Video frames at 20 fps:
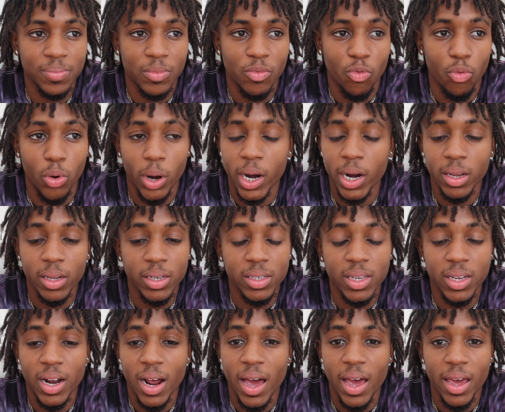Rarely
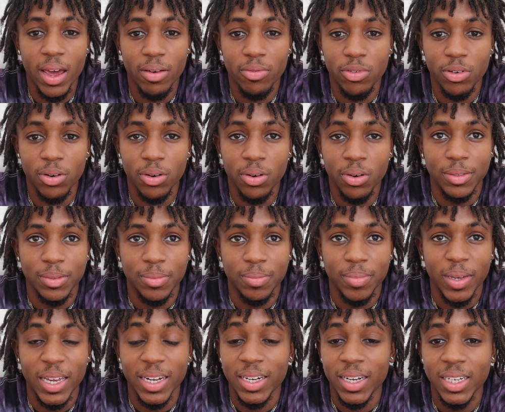did I ever
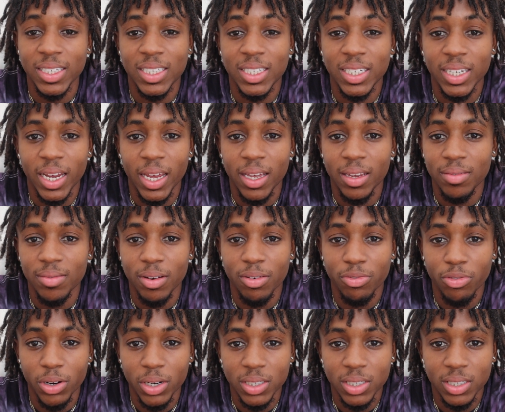initiate a
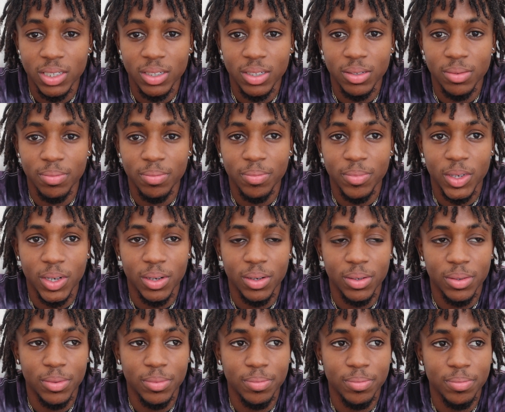friendship.
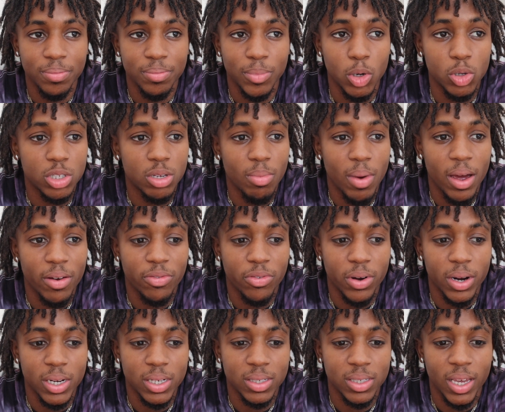Most of my
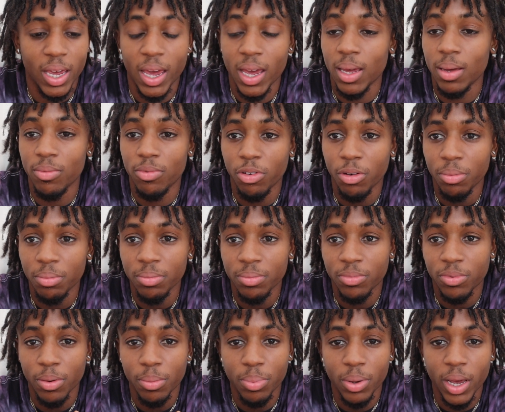friends came from
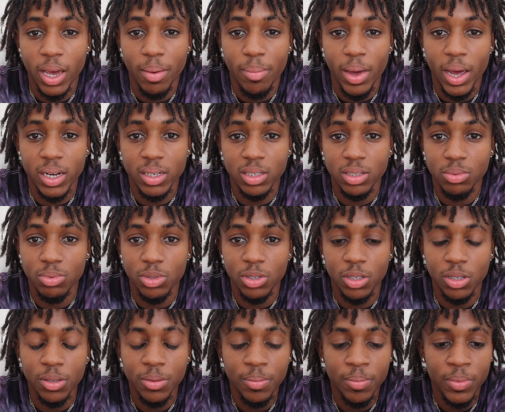playing
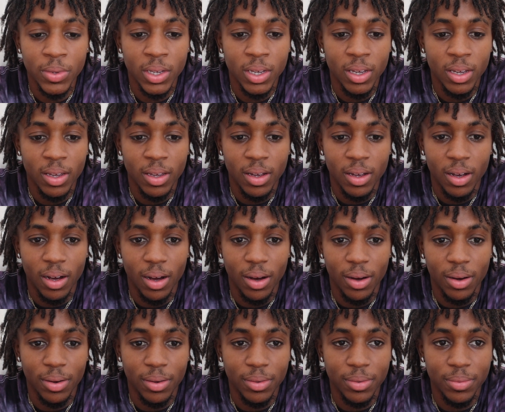basketball.
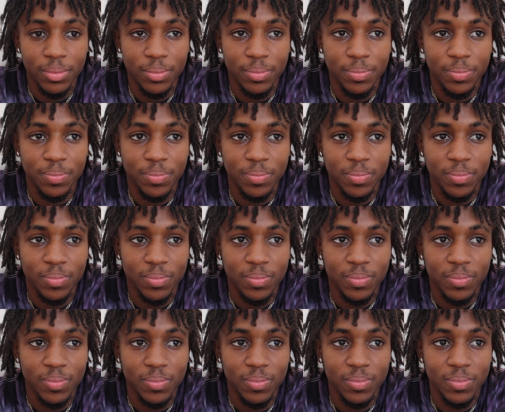
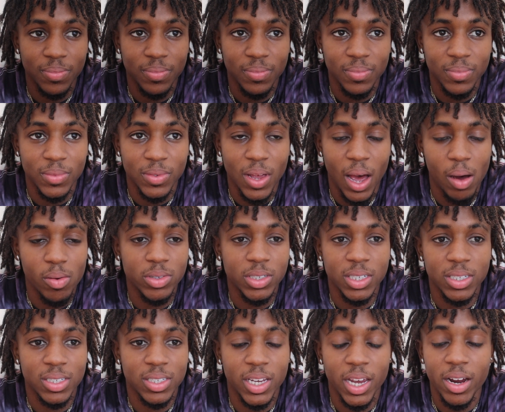You know, I was
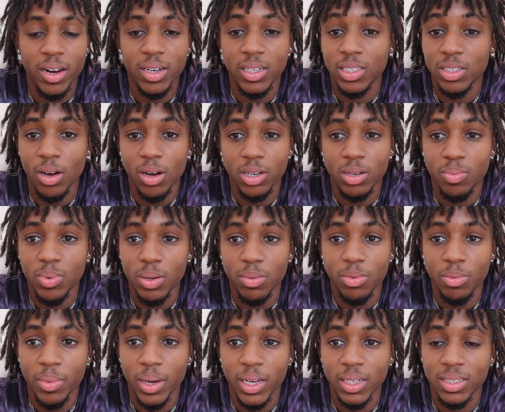just scared to talk to
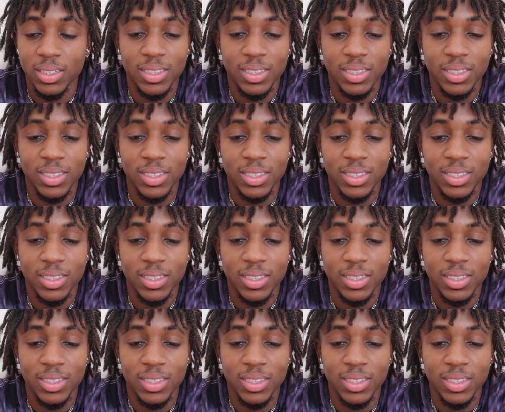people, man.